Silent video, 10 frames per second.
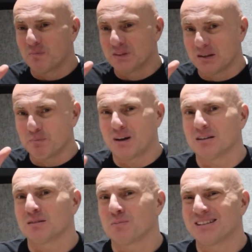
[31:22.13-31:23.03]

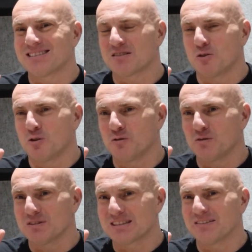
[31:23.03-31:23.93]
departments of
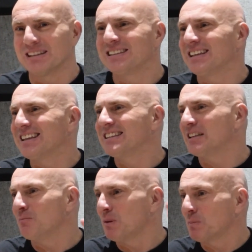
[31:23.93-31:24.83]
17,
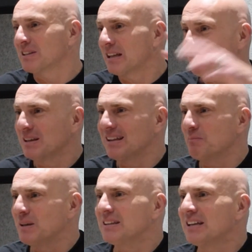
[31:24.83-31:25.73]
18 people that
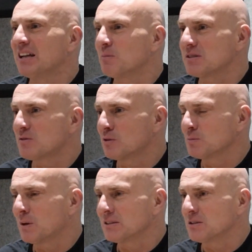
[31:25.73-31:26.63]
been dealing with
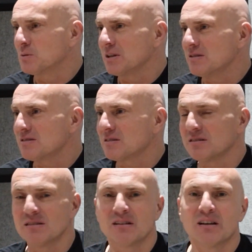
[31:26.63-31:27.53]
third-party risk,
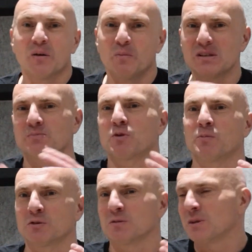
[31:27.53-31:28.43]
this
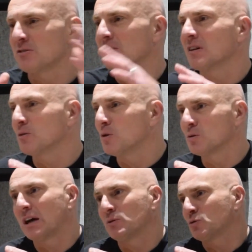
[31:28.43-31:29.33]
proper automation can go
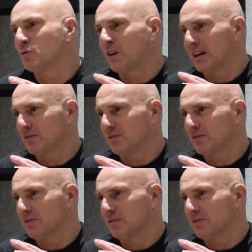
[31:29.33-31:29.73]
down to 5.